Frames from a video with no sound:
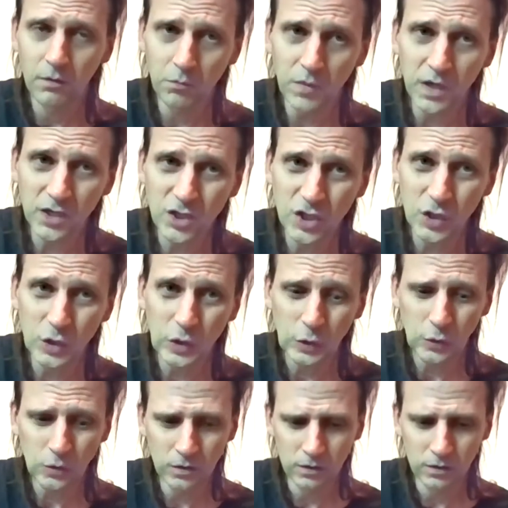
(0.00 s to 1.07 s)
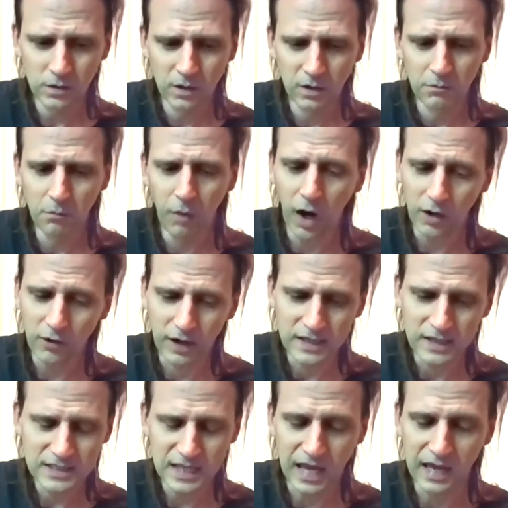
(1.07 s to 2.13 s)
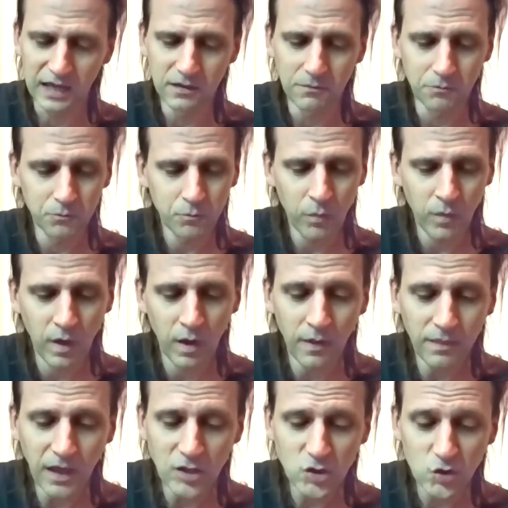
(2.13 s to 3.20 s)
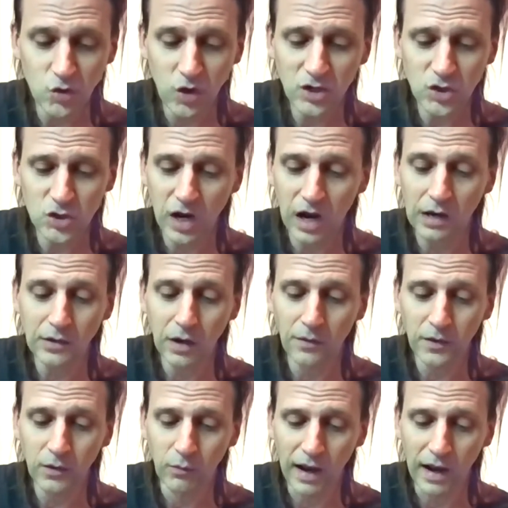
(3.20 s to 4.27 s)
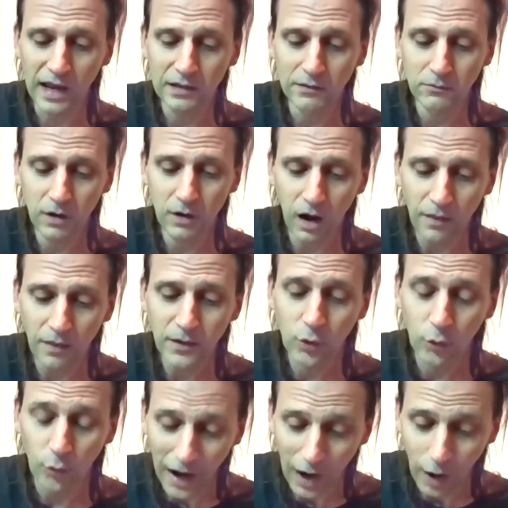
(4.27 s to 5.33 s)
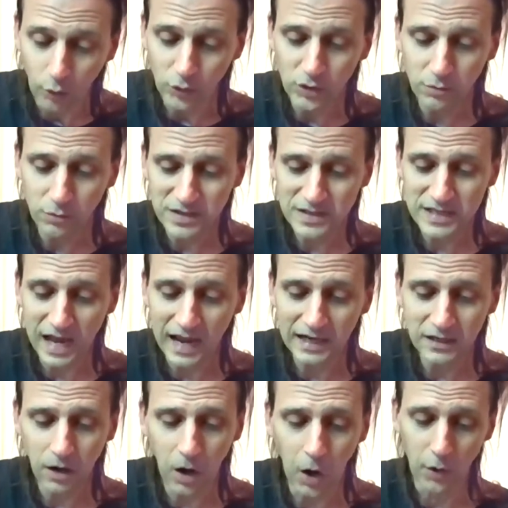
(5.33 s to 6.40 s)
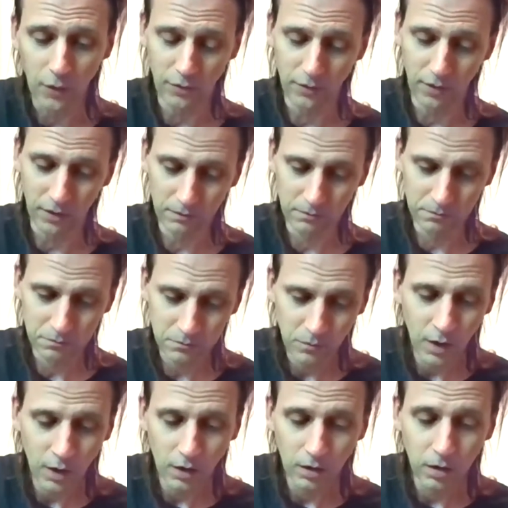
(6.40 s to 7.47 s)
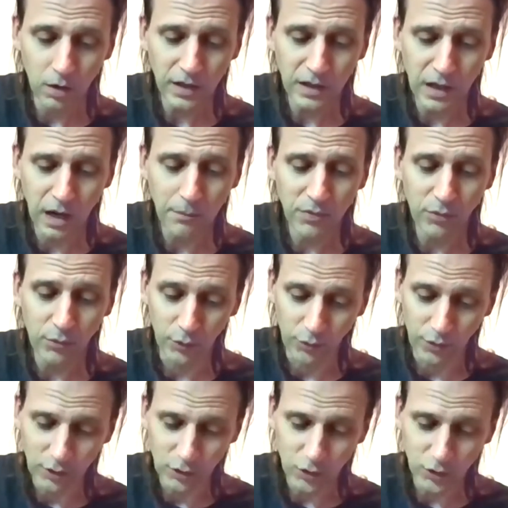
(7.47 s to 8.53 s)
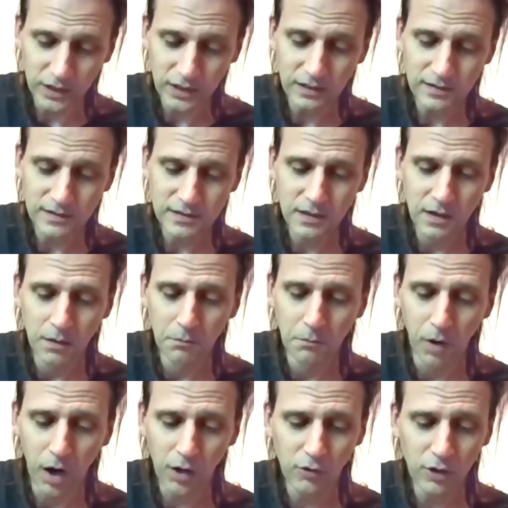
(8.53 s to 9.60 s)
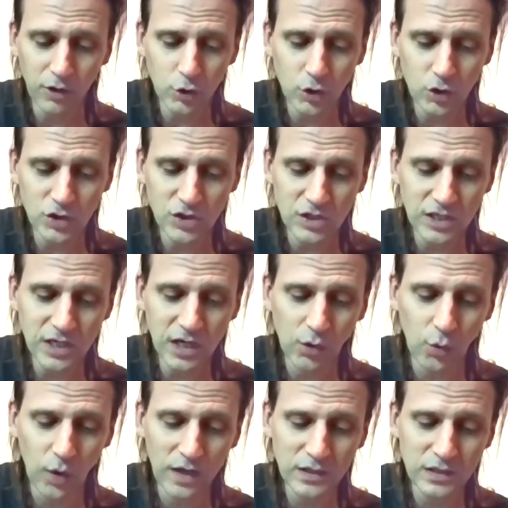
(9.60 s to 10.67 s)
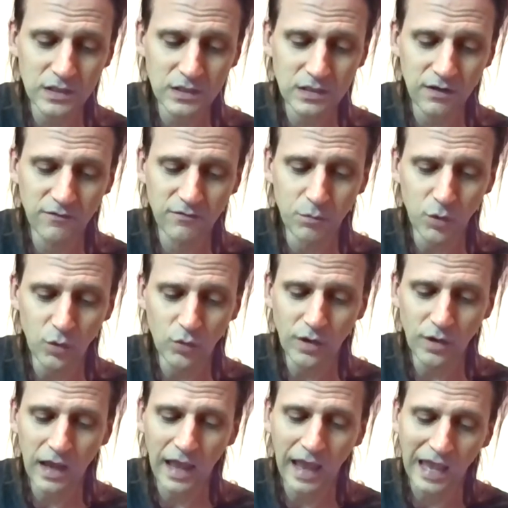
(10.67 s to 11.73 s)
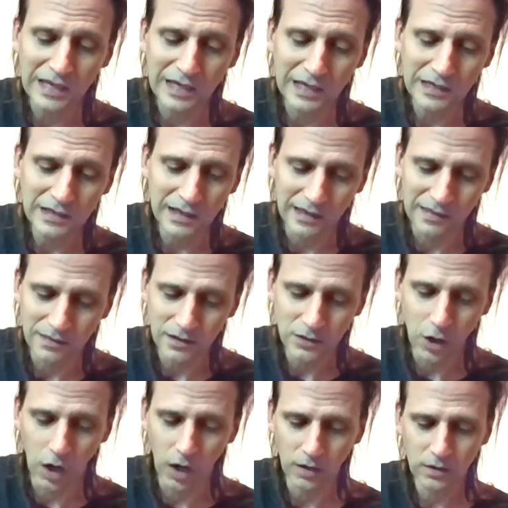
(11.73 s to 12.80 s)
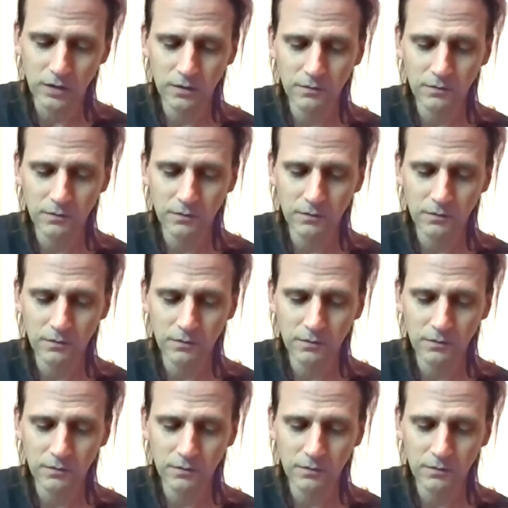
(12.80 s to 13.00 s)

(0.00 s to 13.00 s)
Me too, Margaret said. They stretched out on the ground beside Arthur. Looking up through the trees, Margaret could see a crescent of moon hanging in the dark.